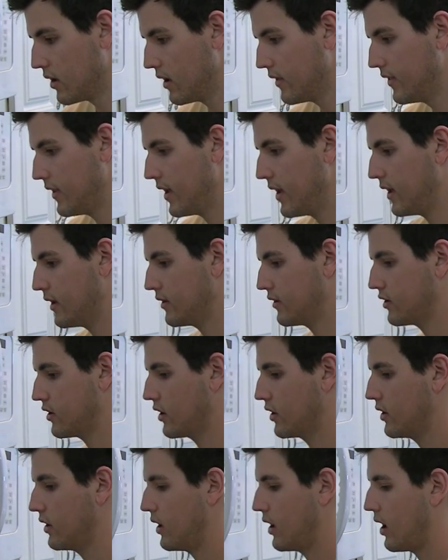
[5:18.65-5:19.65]
And then
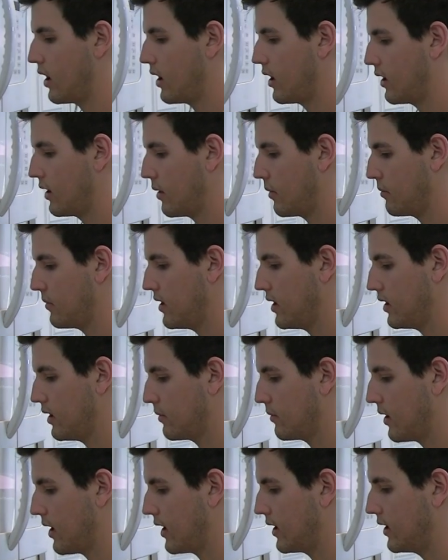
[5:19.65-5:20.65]
turn it on a
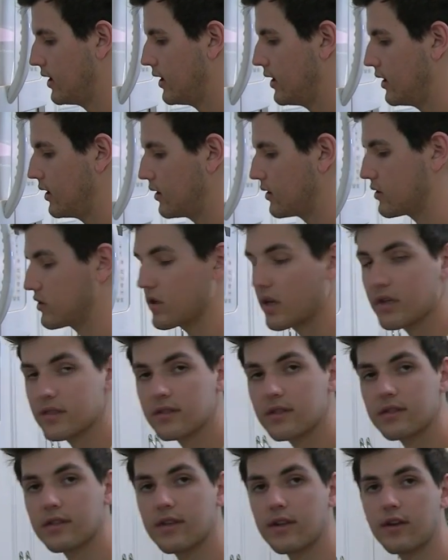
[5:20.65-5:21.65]
medium-high heat
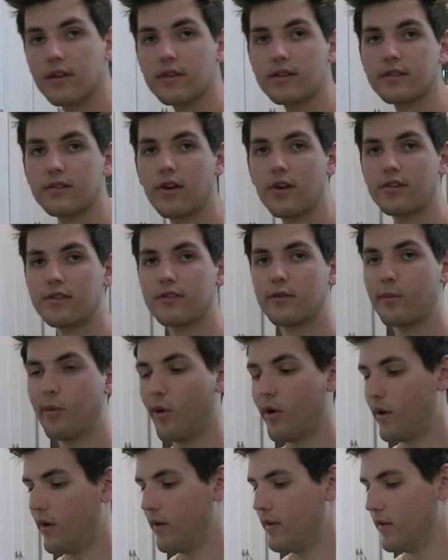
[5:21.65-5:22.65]
just until it starts to
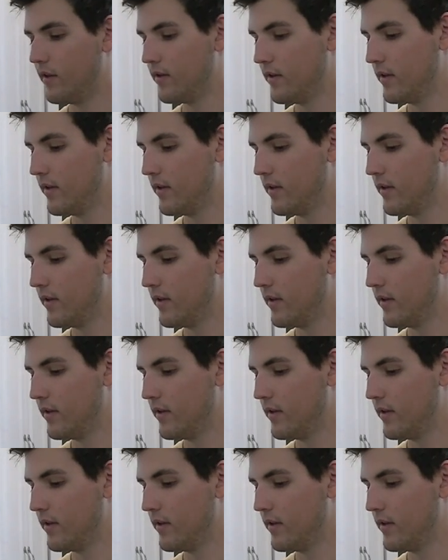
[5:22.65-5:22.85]
boil.